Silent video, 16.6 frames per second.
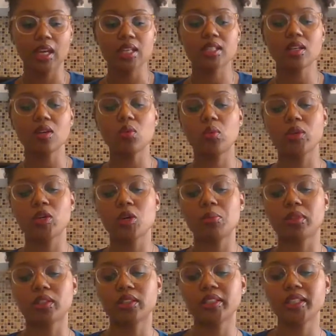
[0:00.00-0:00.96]
So
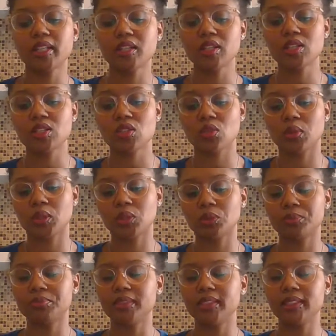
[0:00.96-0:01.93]
Wilbur cleared his
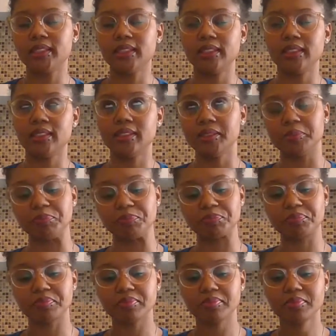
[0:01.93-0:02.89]
throat. Attention,